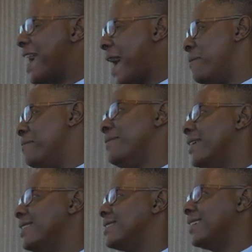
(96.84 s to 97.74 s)
come
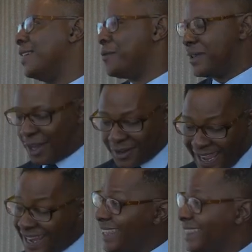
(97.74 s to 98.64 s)
and say without
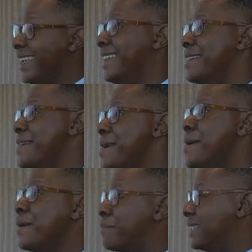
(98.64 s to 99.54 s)
anything
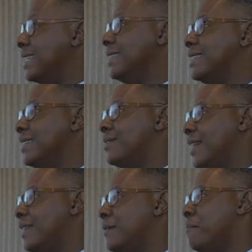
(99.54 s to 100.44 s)
presented,
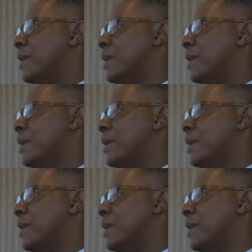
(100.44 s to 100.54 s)
right?